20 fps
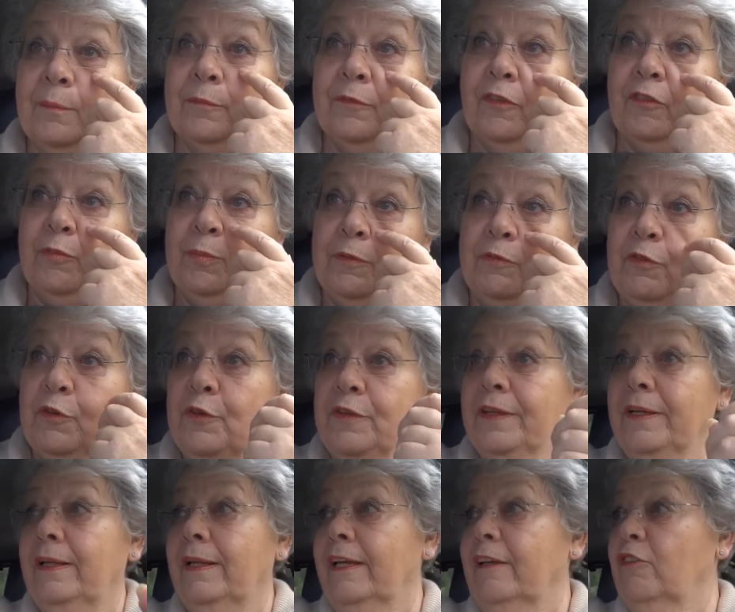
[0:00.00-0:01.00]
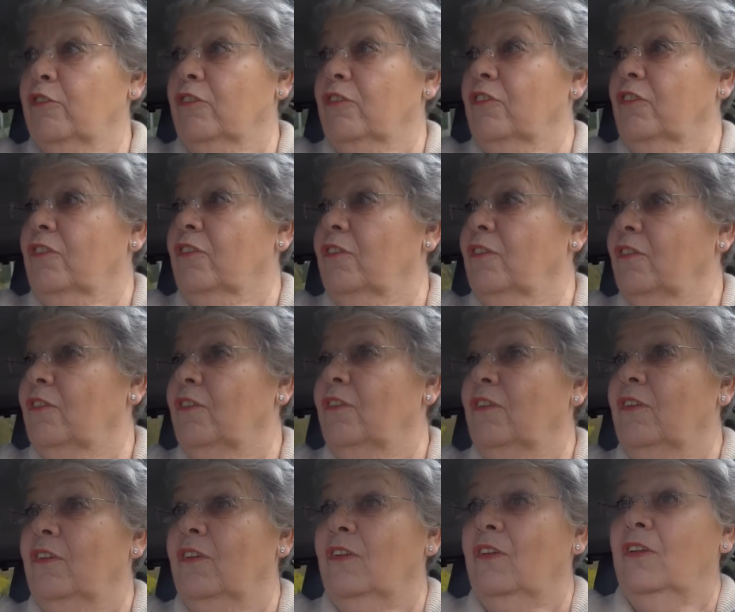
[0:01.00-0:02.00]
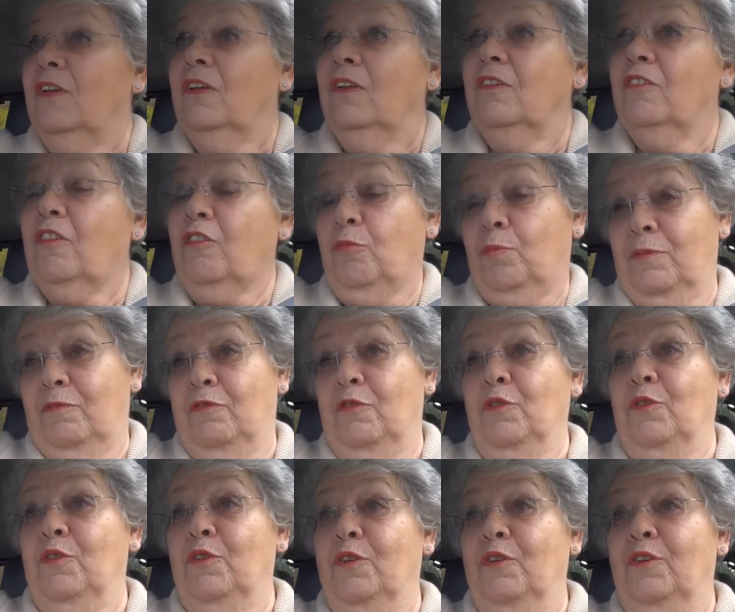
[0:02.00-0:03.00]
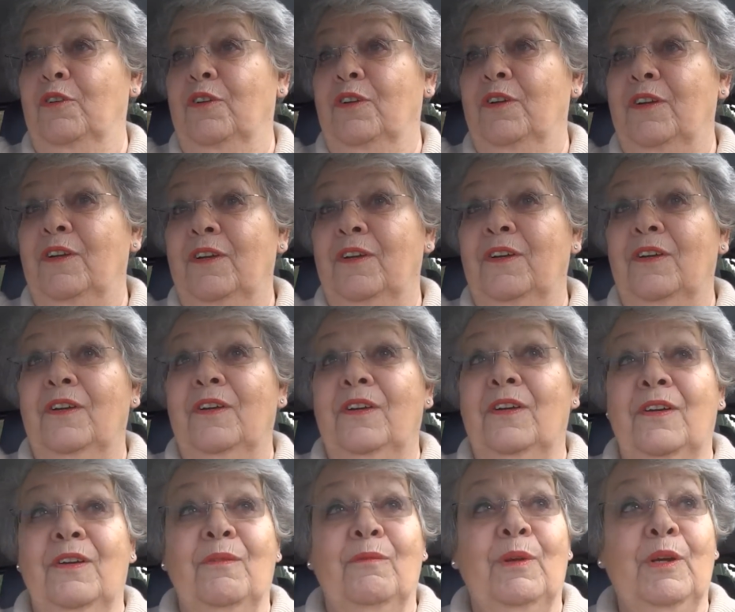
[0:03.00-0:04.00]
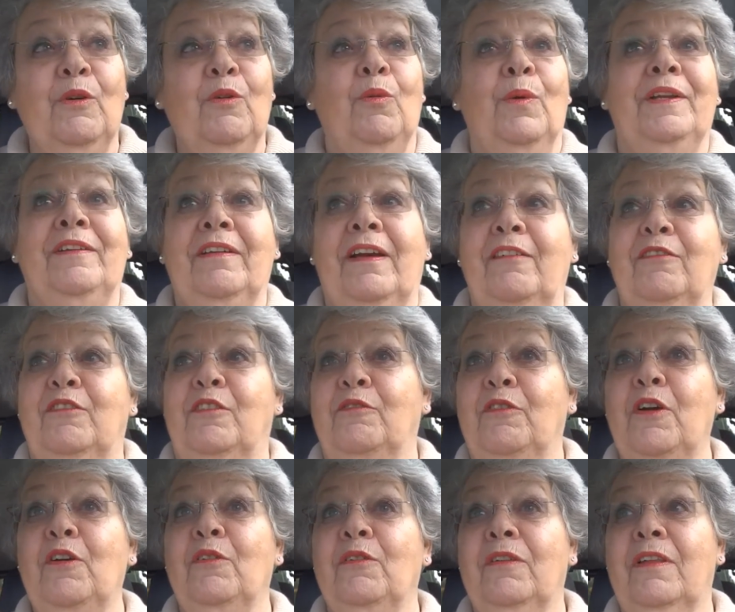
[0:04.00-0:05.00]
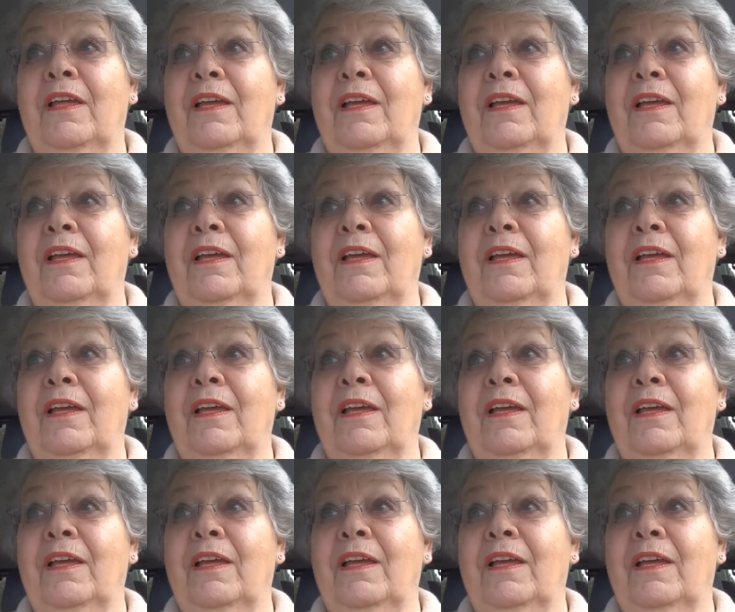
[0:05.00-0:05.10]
just before the elections, just before we all went out to vote.